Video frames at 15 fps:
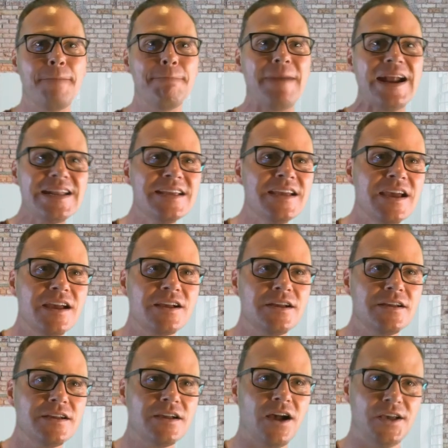Many
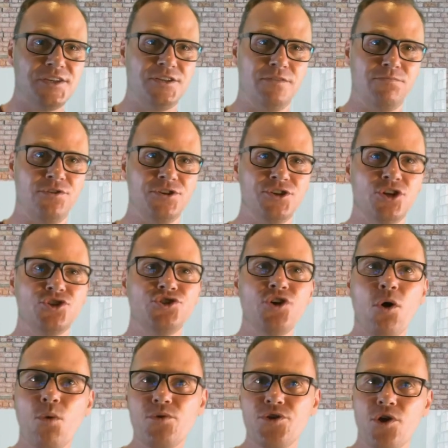customers
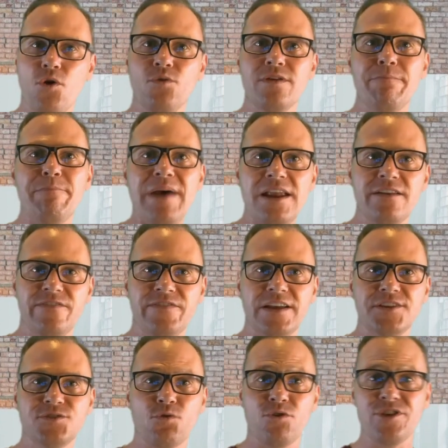don't know the
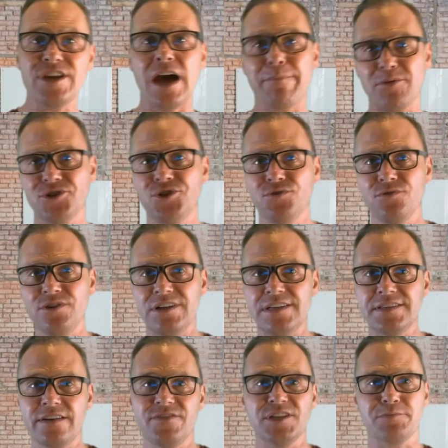benefits or the
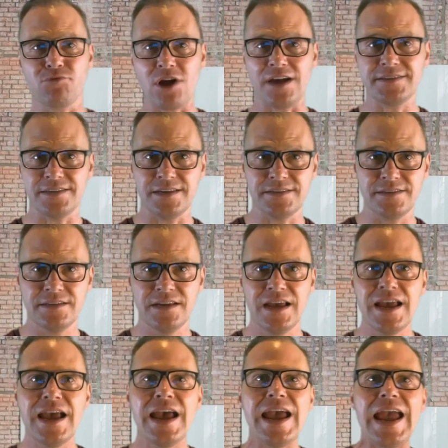opportunities of this process.
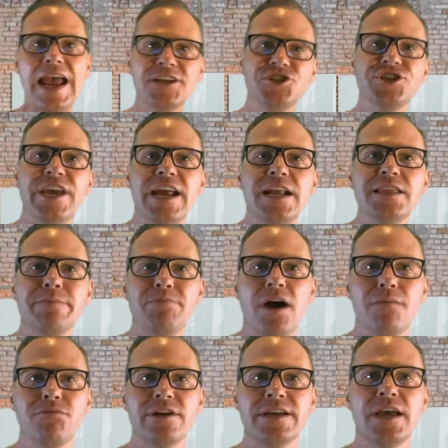Educating the
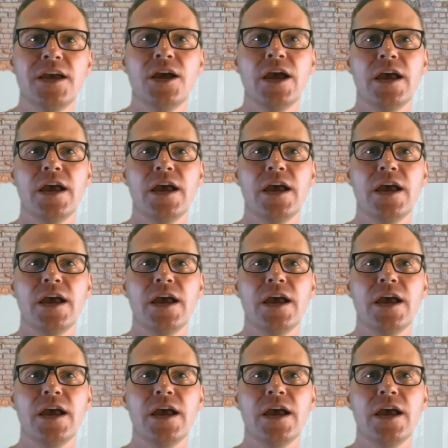public,